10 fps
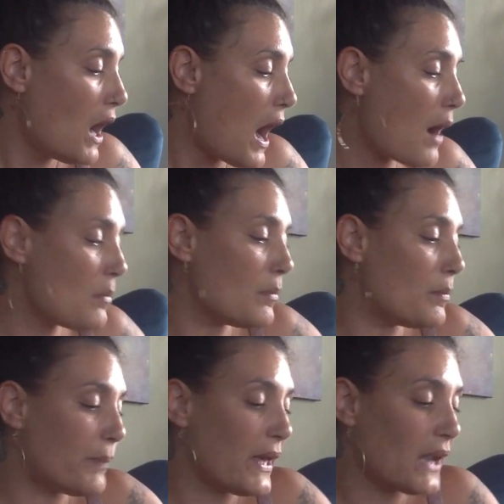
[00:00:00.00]

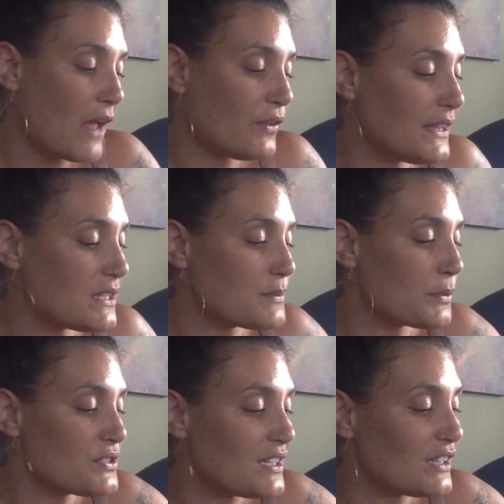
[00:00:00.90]
But I feel like this
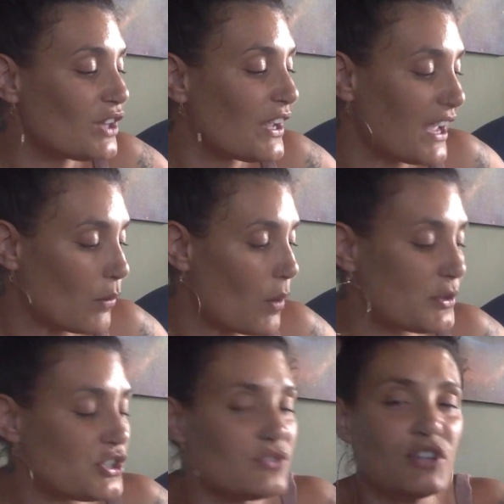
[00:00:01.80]
person, look at, what
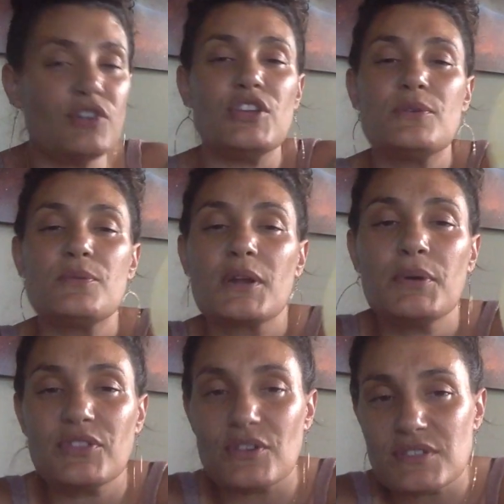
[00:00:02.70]
would you do? You'd want to
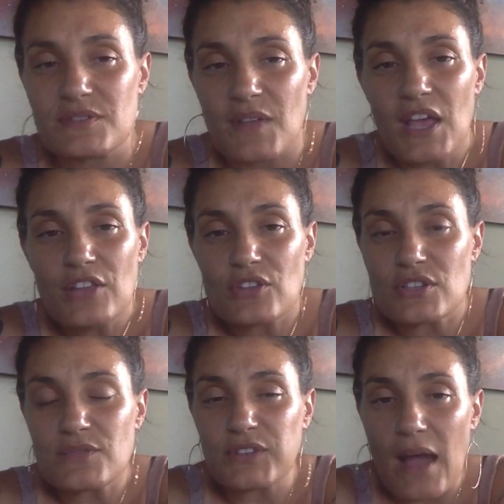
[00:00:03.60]
put
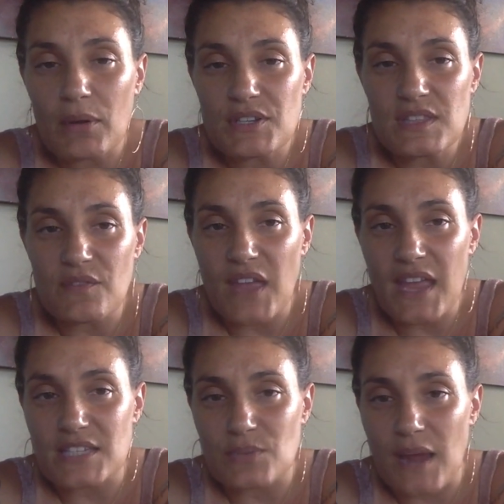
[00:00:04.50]
those flowers in the
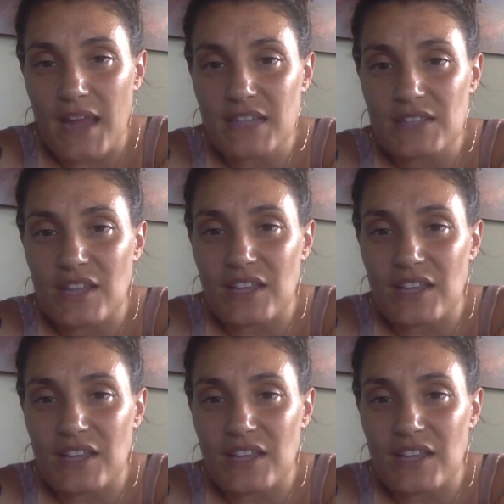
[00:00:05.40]
vase, right?